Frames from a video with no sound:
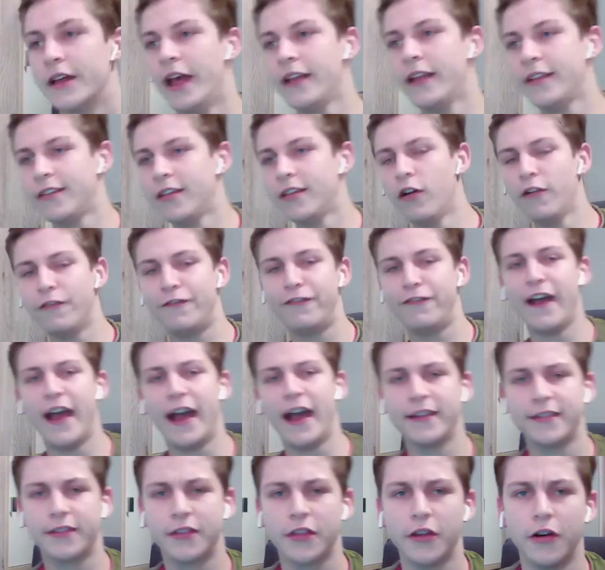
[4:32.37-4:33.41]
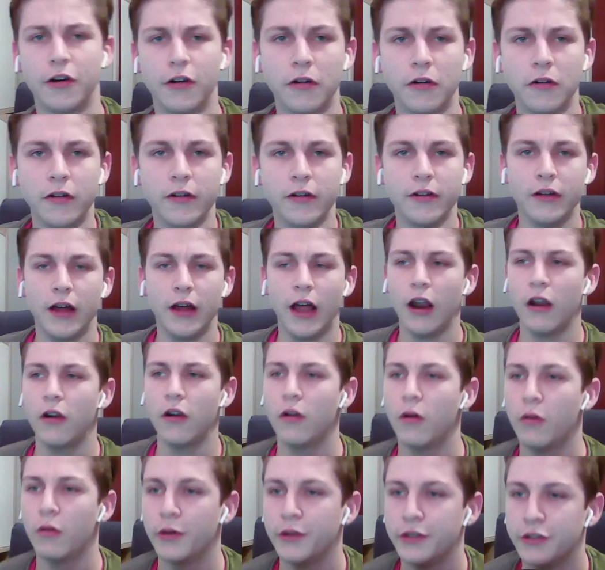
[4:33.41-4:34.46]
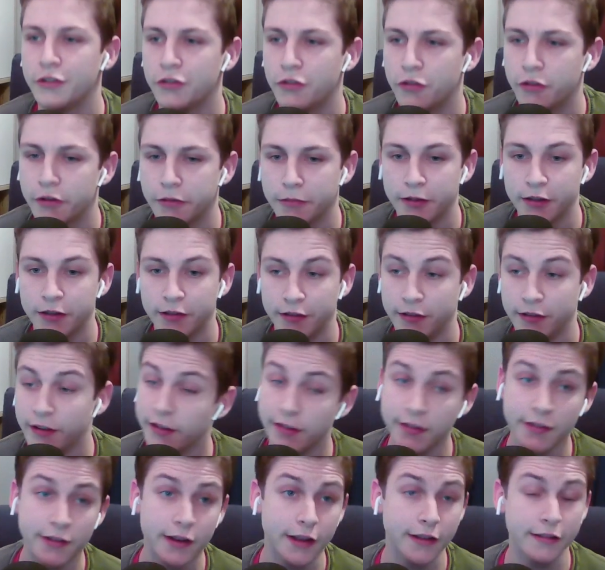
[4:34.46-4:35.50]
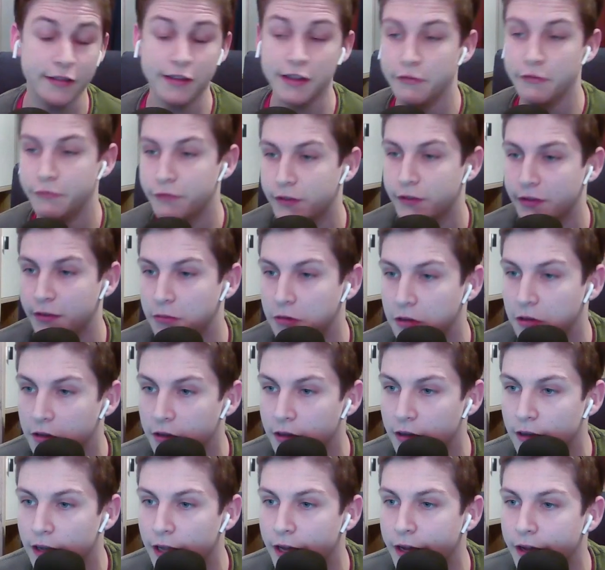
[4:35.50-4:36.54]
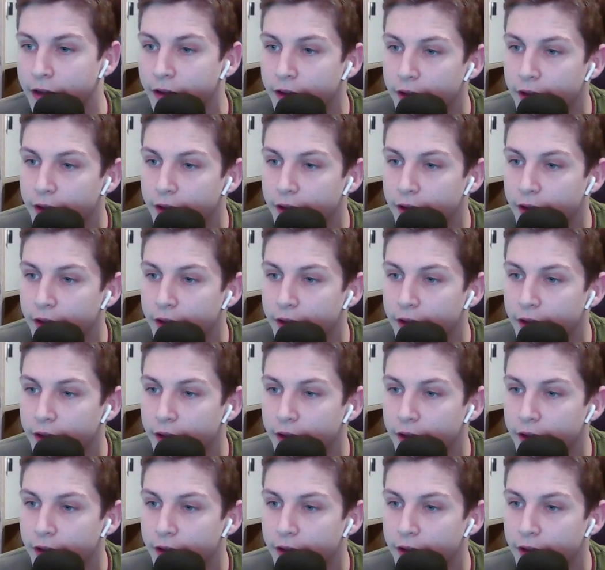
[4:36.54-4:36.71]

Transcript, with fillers: That's so fast though. I don't know what he's doing, but it's it's nice defense. I'm not gonna lie.